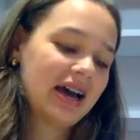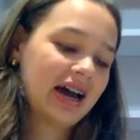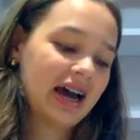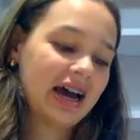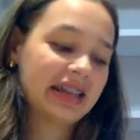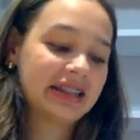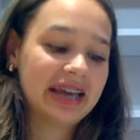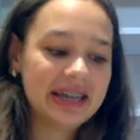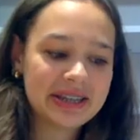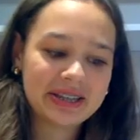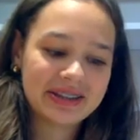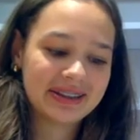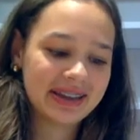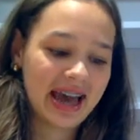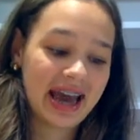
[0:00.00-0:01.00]
I like
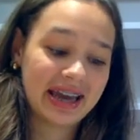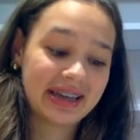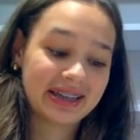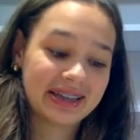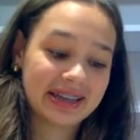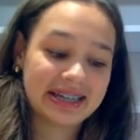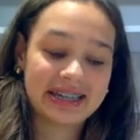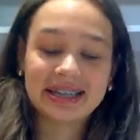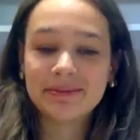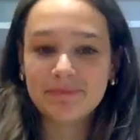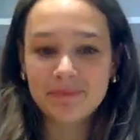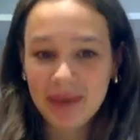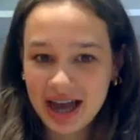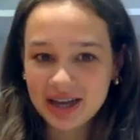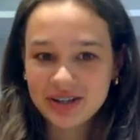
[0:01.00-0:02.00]
to
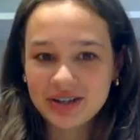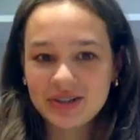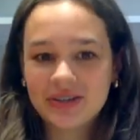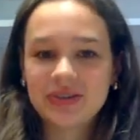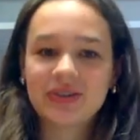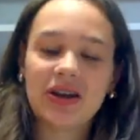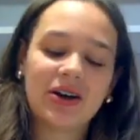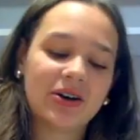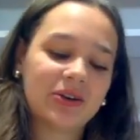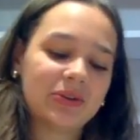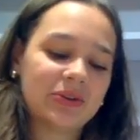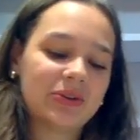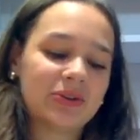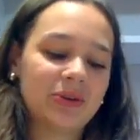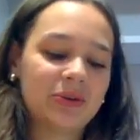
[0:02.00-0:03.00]
imagine so.
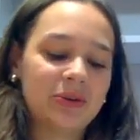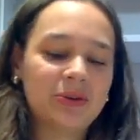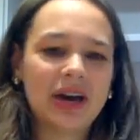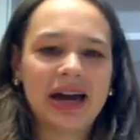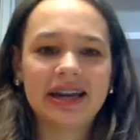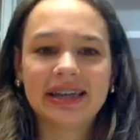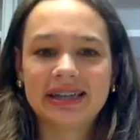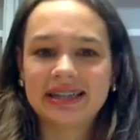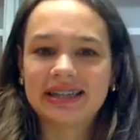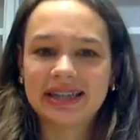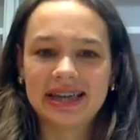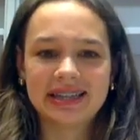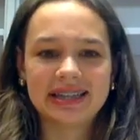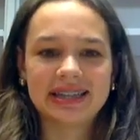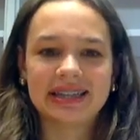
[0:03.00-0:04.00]
So you kind of get a
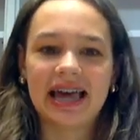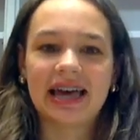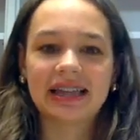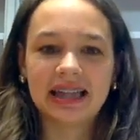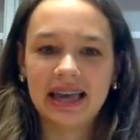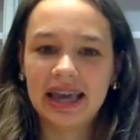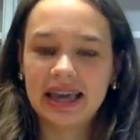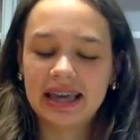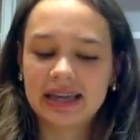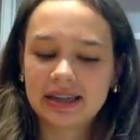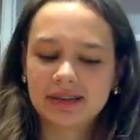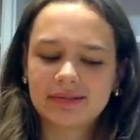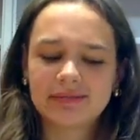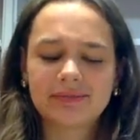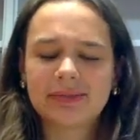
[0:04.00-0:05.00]
sense that like
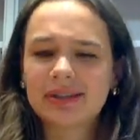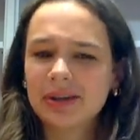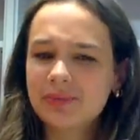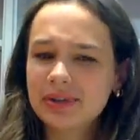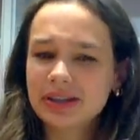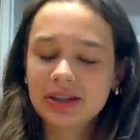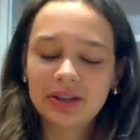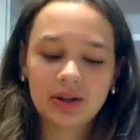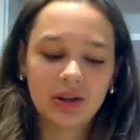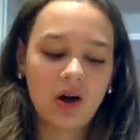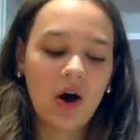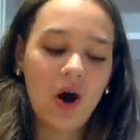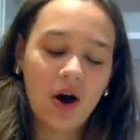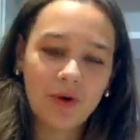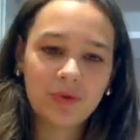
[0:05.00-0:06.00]
something's a little
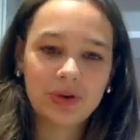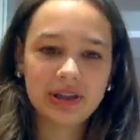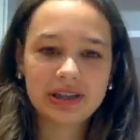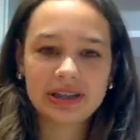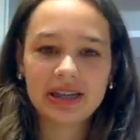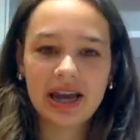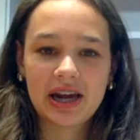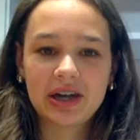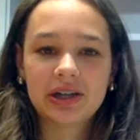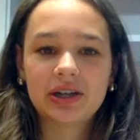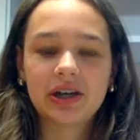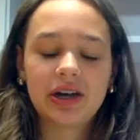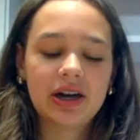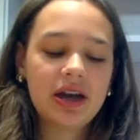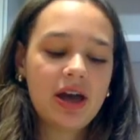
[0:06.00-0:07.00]
off with this
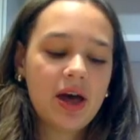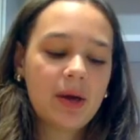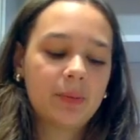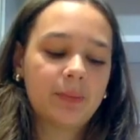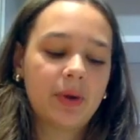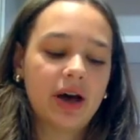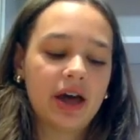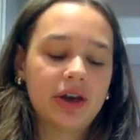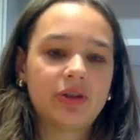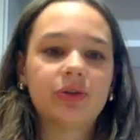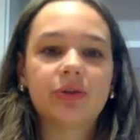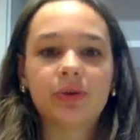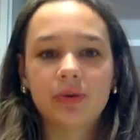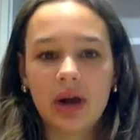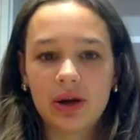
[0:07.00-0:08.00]
character, but
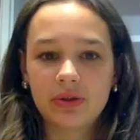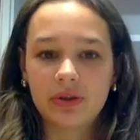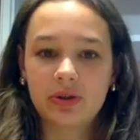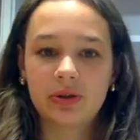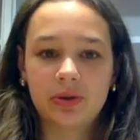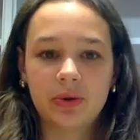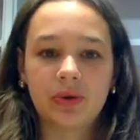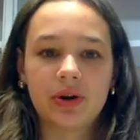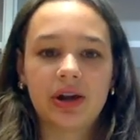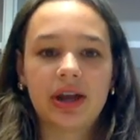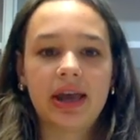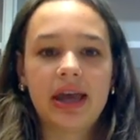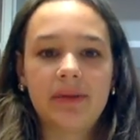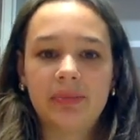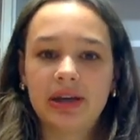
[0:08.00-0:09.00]
throughout the
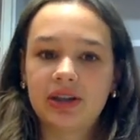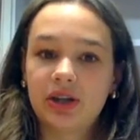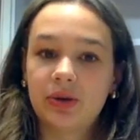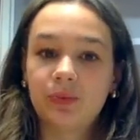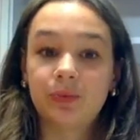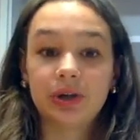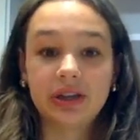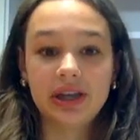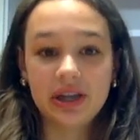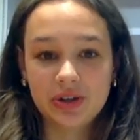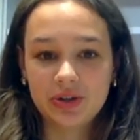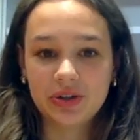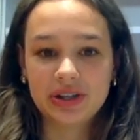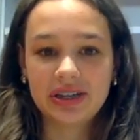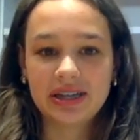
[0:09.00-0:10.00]
story, it makes it really
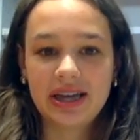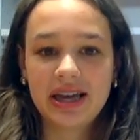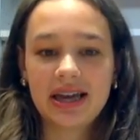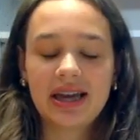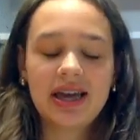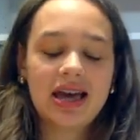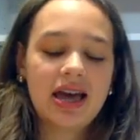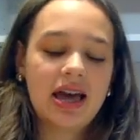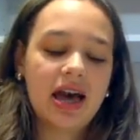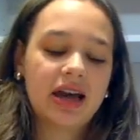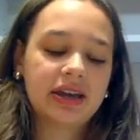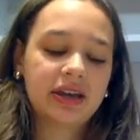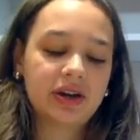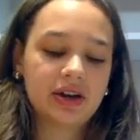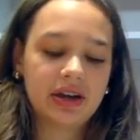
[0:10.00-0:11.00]
interesting
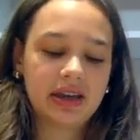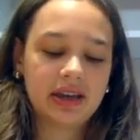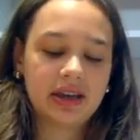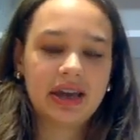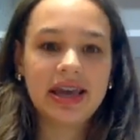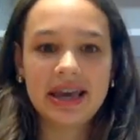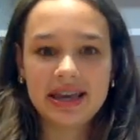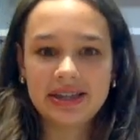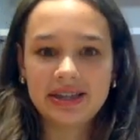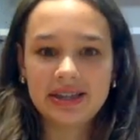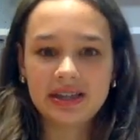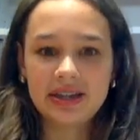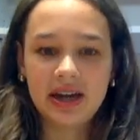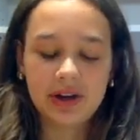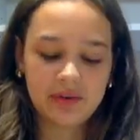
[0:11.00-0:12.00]
hearing
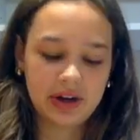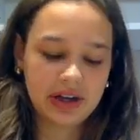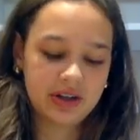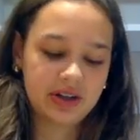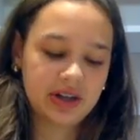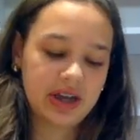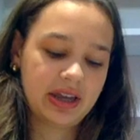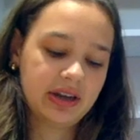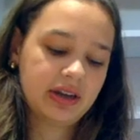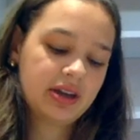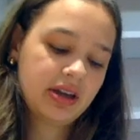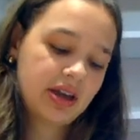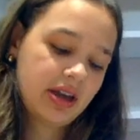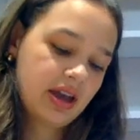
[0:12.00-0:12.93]
his narration.